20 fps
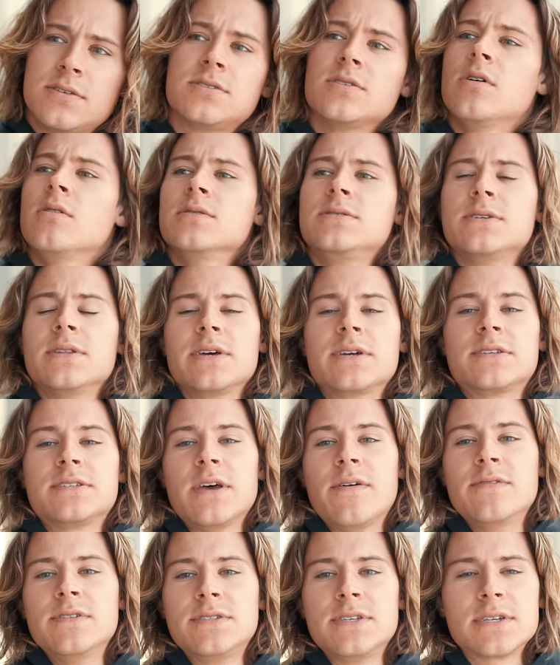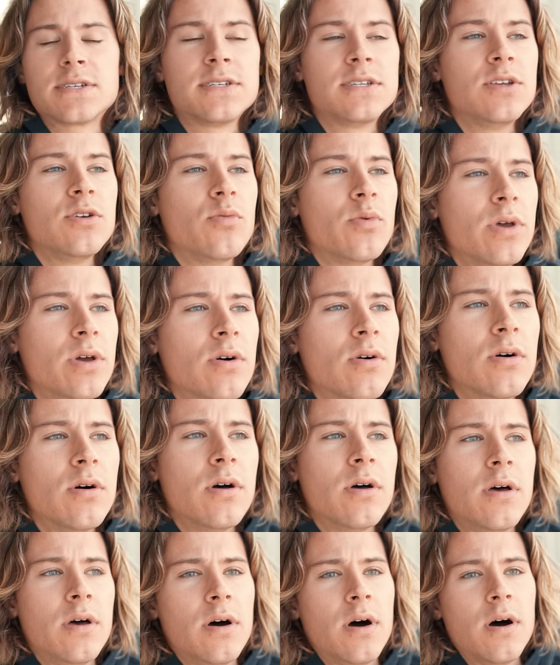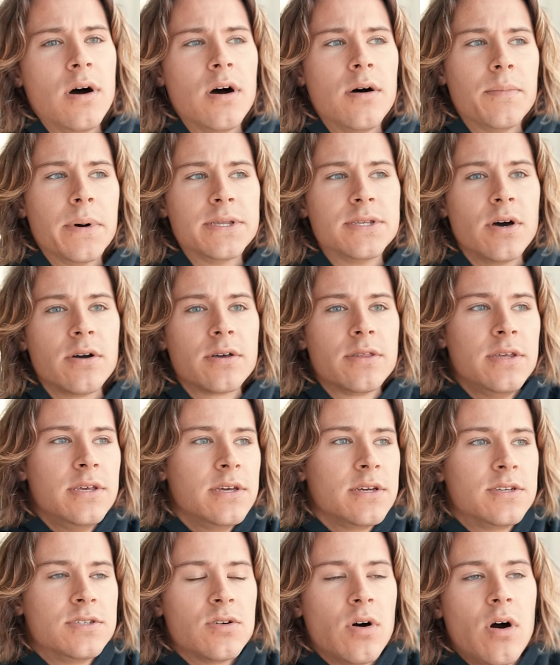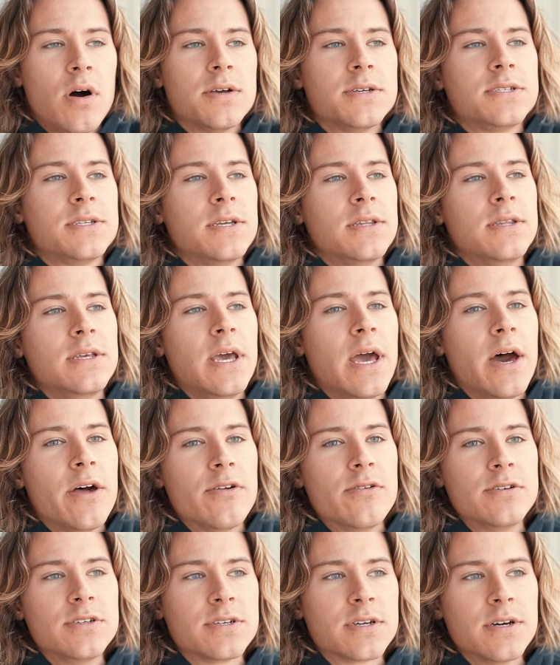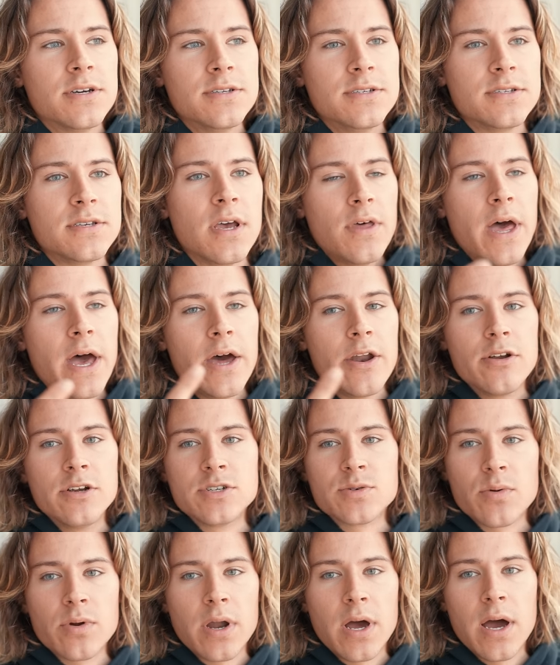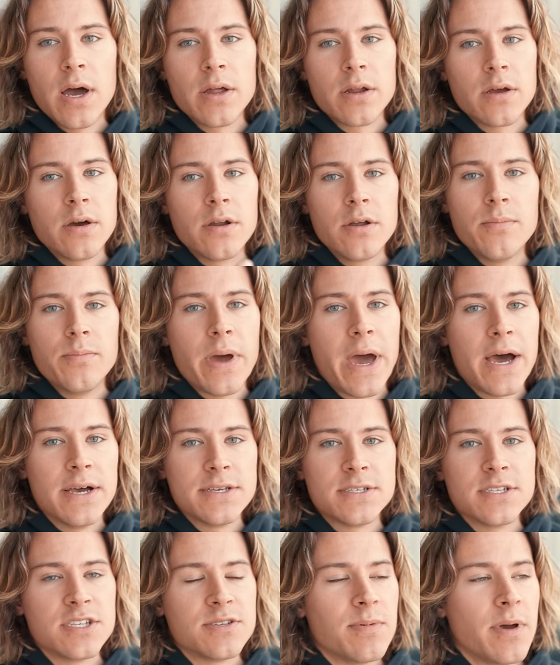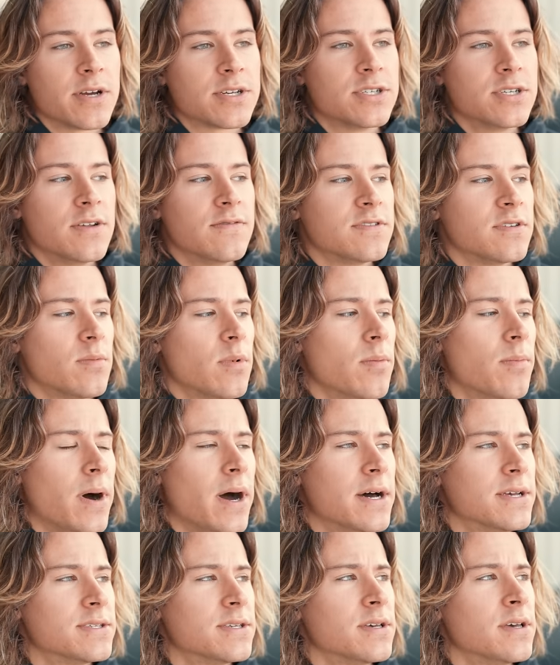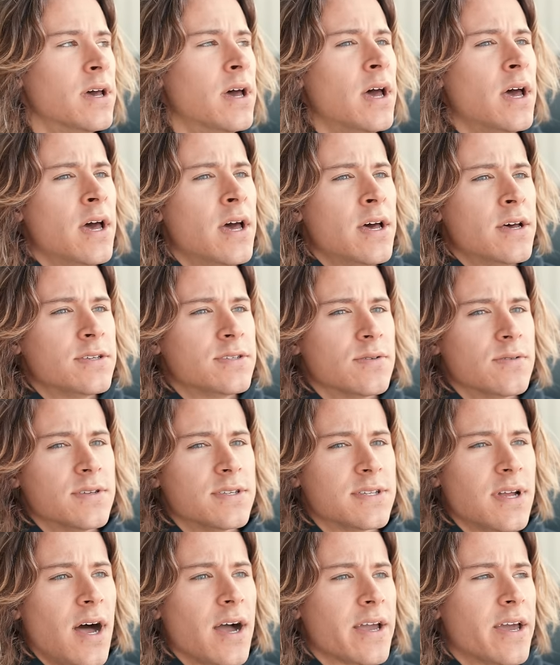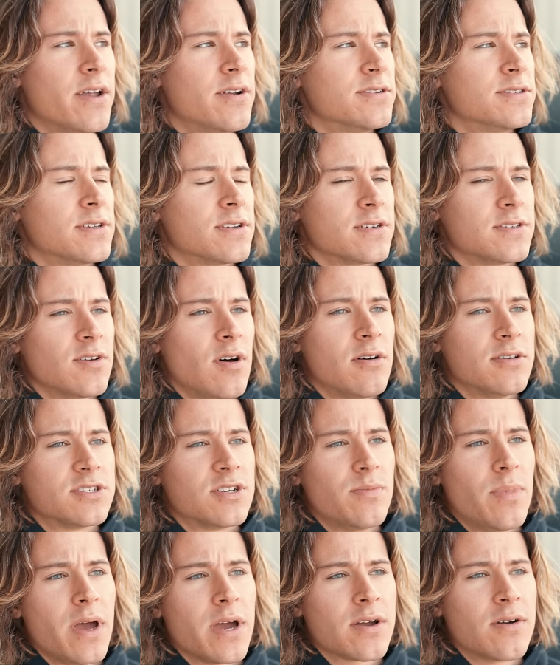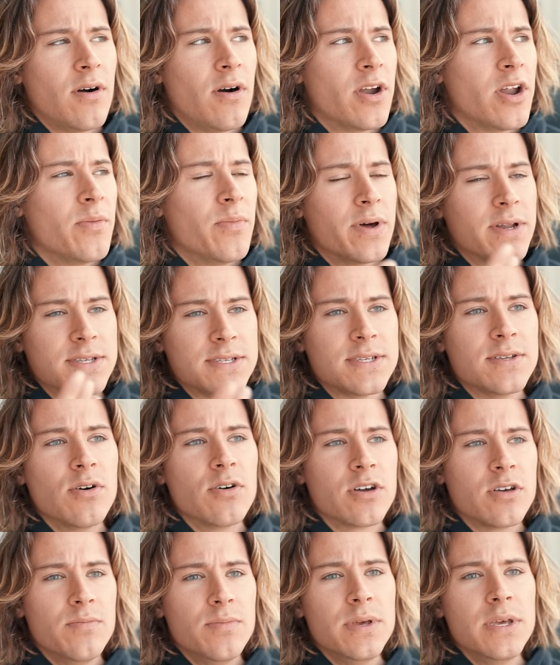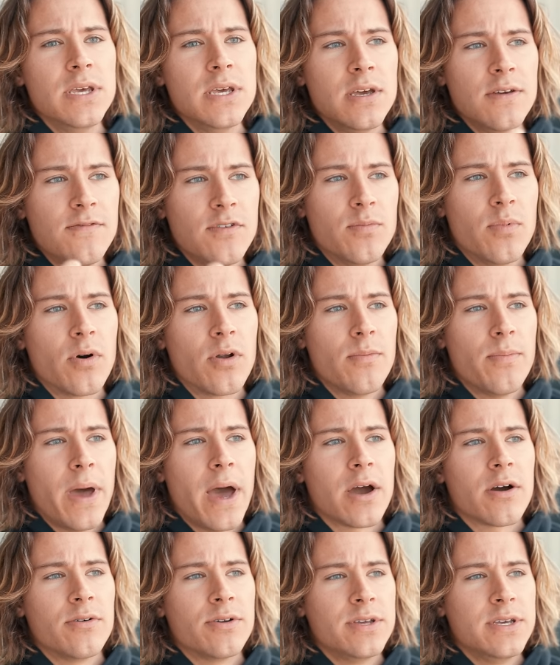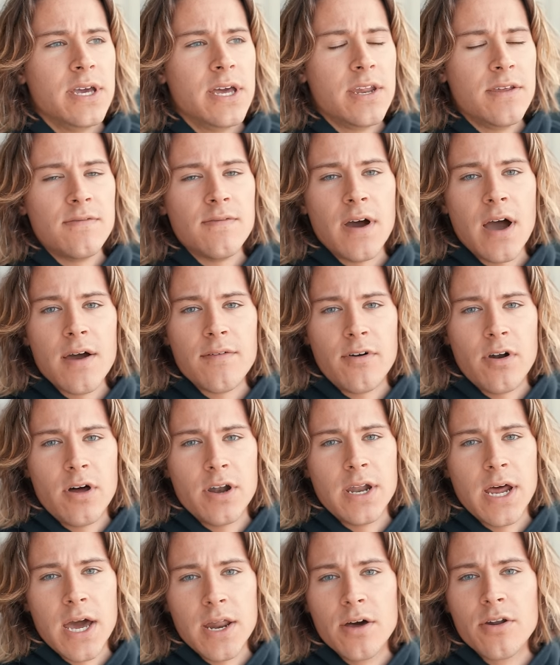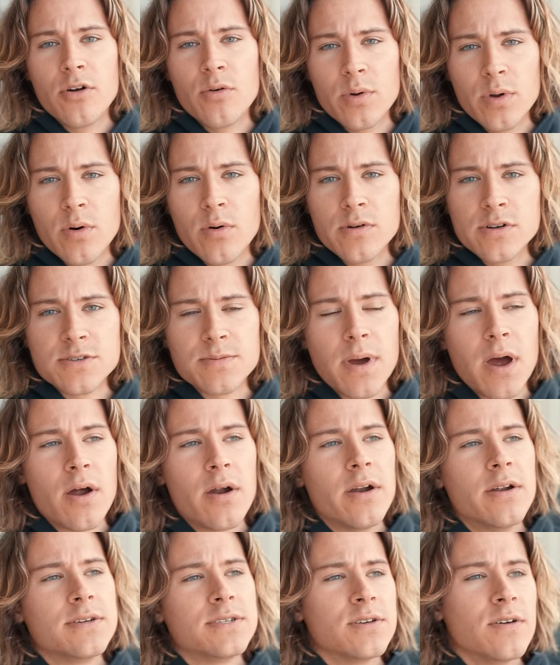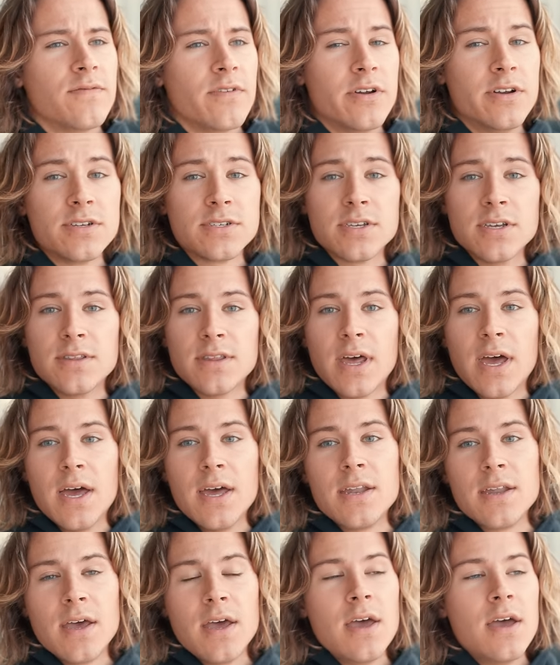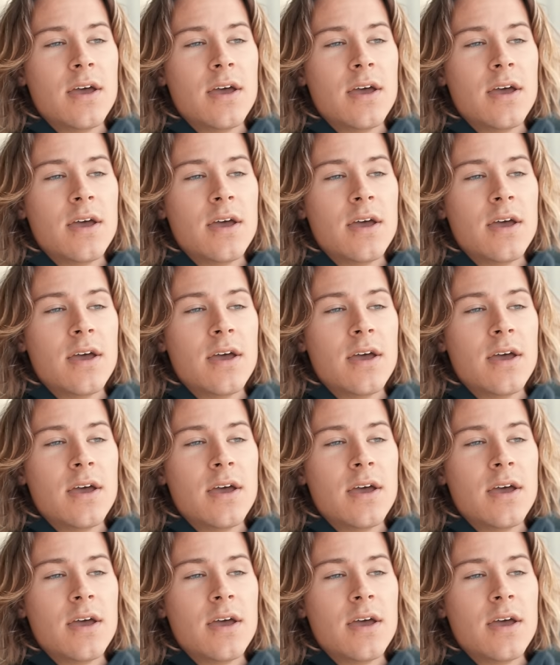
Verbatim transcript: So it's at like 760 wheel. Um, I took the exhaust and the headers because the headers were not going to pass inspection if someone buys it. So the stock headers and exhaust are back on it, but it still could be, if you put it back on E85, around 900 wheel horsepower. So if you're interested in that,